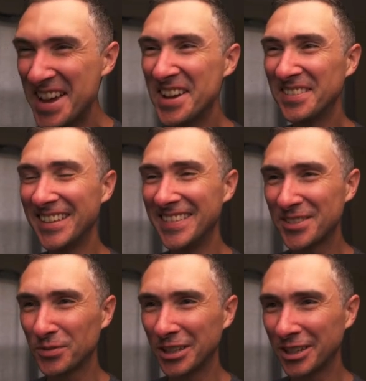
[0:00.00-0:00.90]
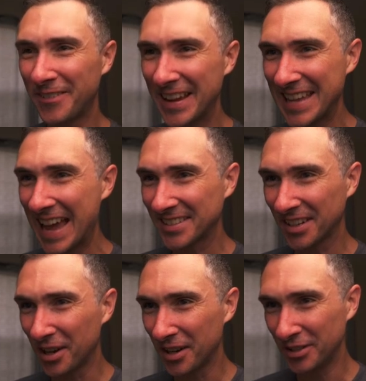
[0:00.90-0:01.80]
then this will look
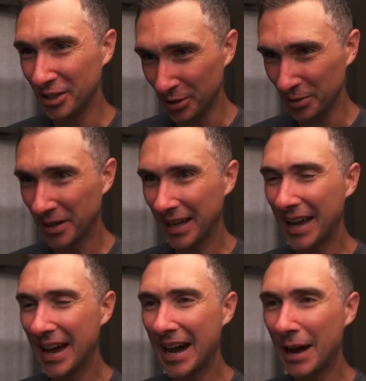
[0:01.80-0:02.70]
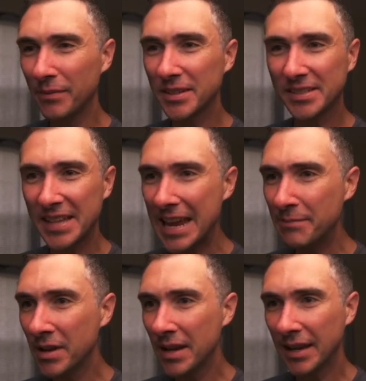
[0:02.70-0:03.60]
fantastic on you.
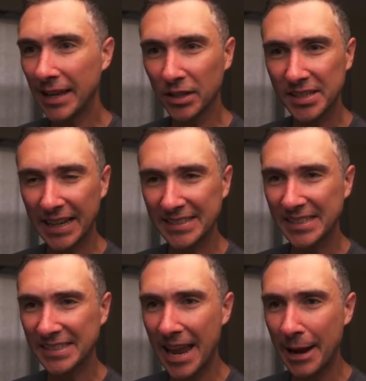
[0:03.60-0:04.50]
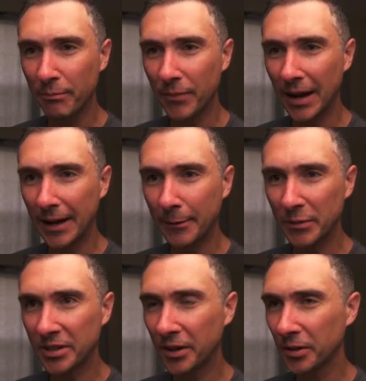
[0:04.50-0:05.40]
Same, it looks like it's the same
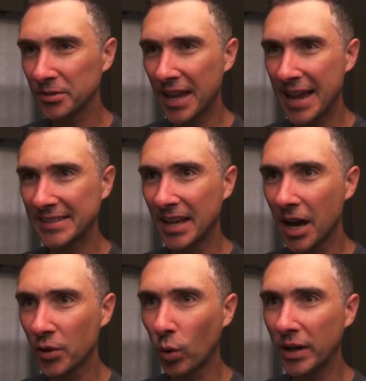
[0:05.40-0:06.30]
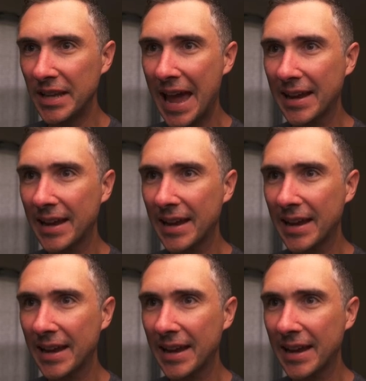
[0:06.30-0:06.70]
materials as the other one, yak